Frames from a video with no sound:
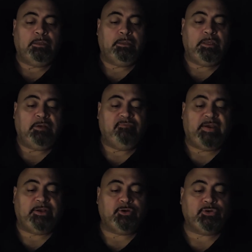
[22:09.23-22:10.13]
The
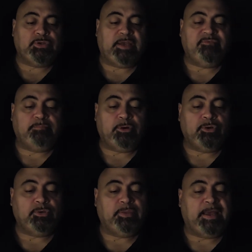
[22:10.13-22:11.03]
invaders have
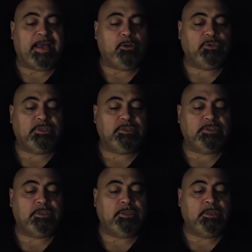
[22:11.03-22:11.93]
burned the
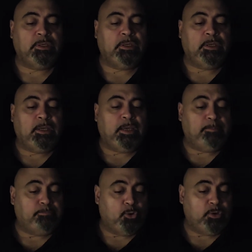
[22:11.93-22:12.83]
houses
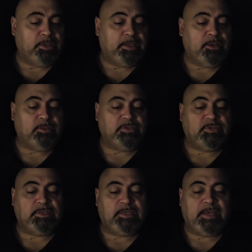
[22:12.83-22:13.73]
and broken down the
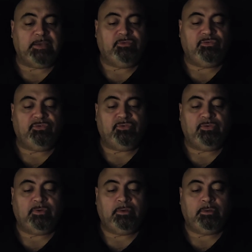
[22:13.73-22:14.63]
city gates.
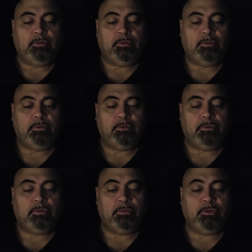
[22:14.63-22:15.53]

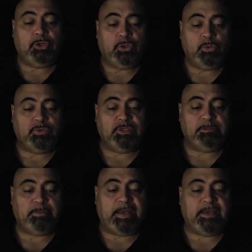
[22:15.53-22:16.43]
The news is
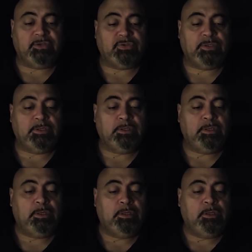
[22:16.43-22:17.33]
passed
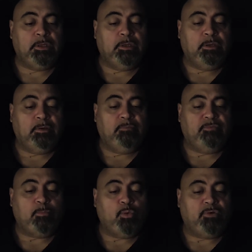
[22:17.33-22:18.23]

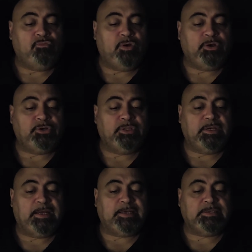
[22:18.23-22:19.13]
from one runner to the
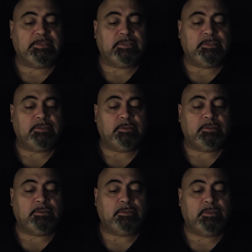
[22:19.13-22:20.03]
next
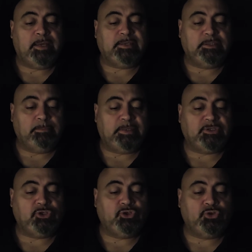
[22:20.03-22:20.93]
as the
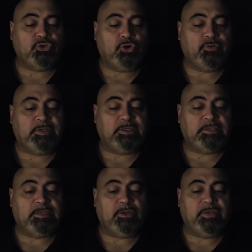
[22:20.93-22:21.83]
messengers hurry to
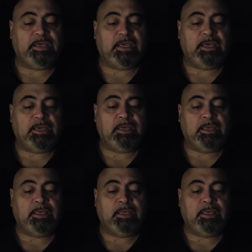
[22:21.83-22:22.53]
tell the king